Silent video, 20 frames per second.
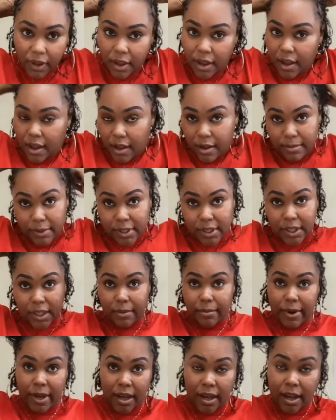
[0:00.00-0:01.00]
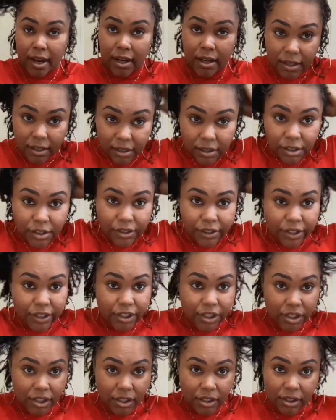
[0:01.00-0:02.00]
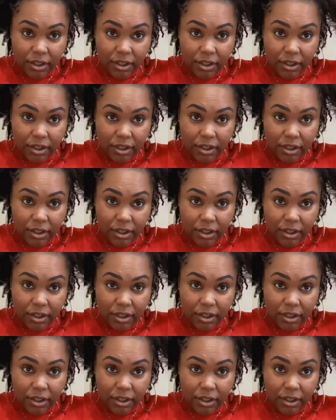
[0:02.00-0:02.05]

I'll take my hair out of this scrunchie